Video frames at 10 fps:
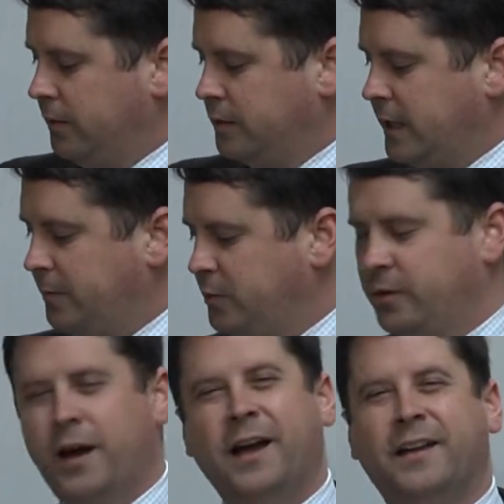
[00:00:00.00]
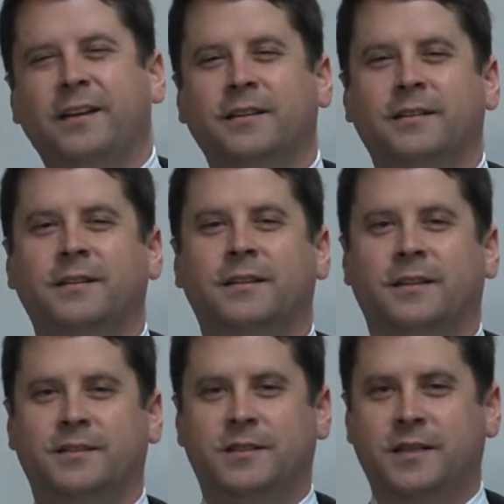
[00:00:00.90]
Chapter 9
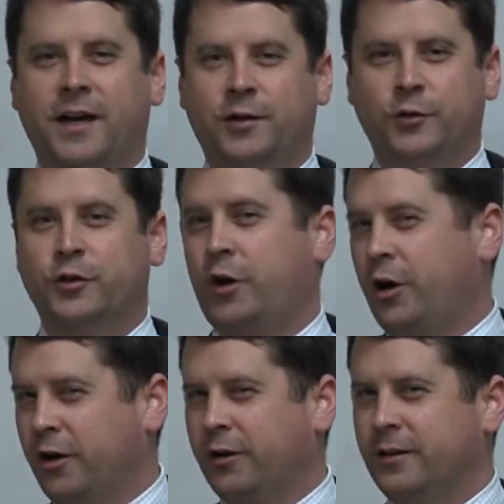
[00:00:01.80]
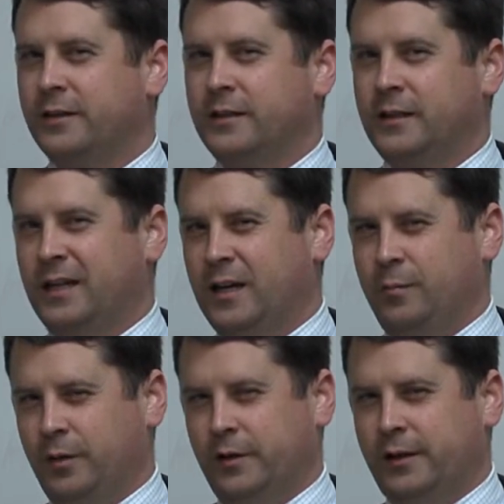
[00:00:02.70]
is entitled Current
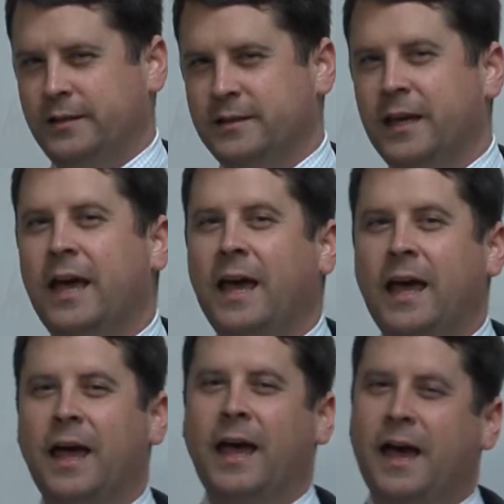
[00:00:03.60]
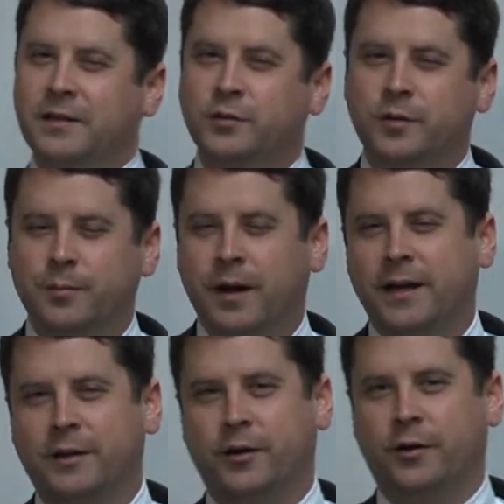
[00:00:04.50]
Liabilities. As a
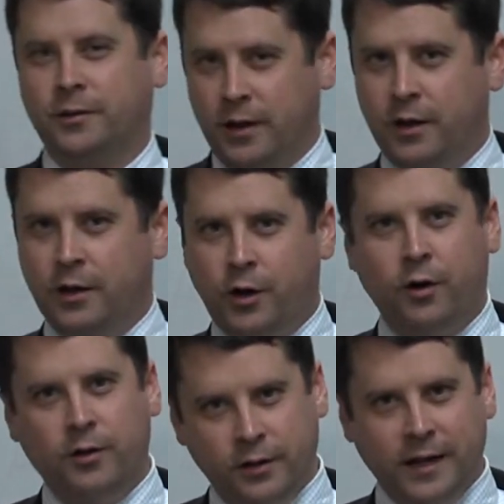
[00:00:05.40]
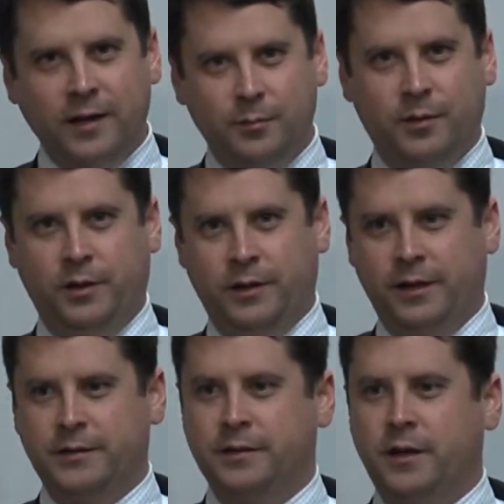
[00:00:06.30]
reminder, current
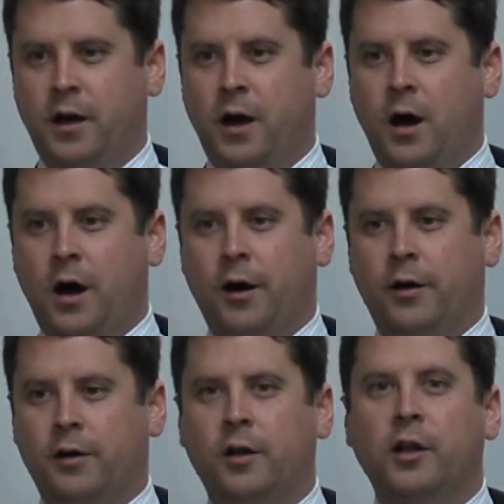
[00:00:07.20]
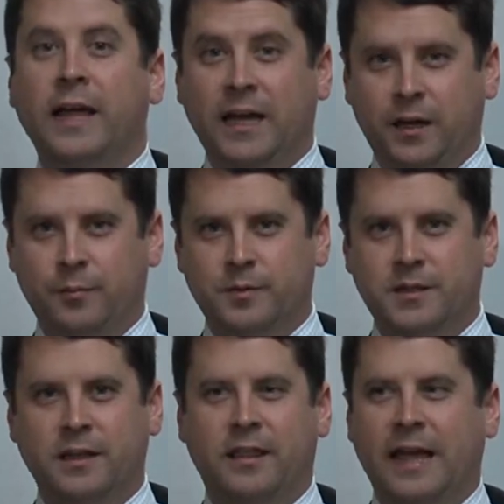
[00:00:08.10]
liabilities are claims
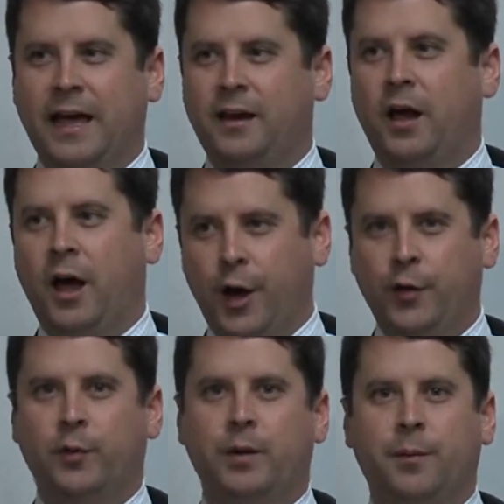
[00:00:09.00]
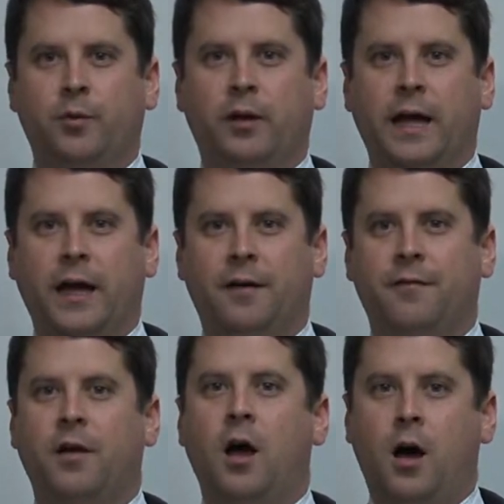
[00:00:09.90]
that other people
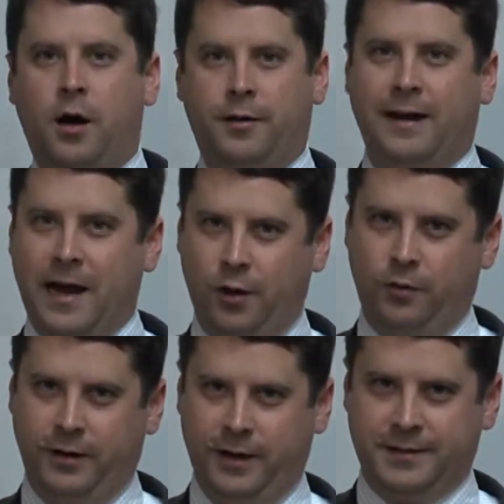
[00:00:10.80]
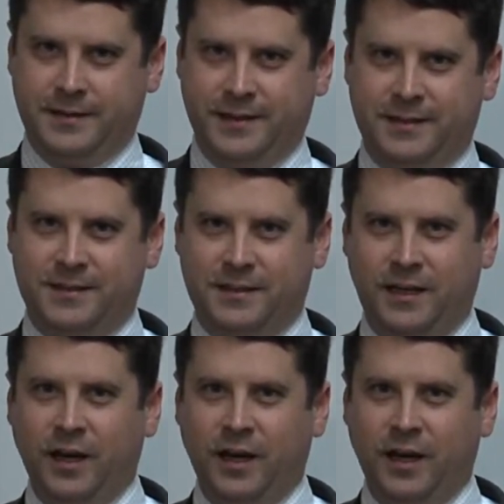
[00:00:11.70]
have on our assets.